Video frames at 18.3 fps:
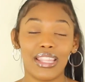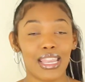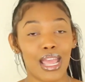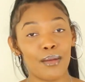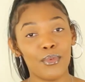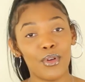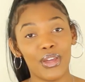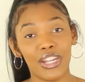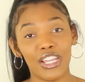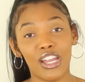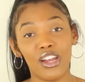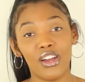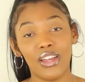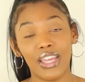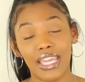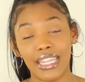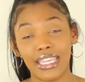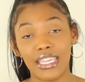I'm going to go
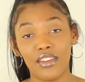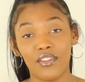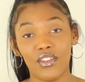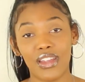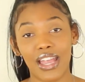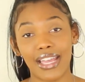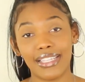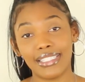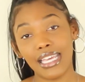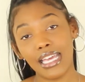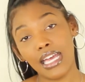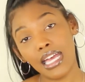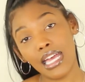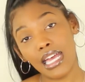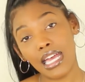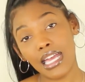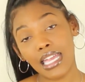ahead and give you guys a hug,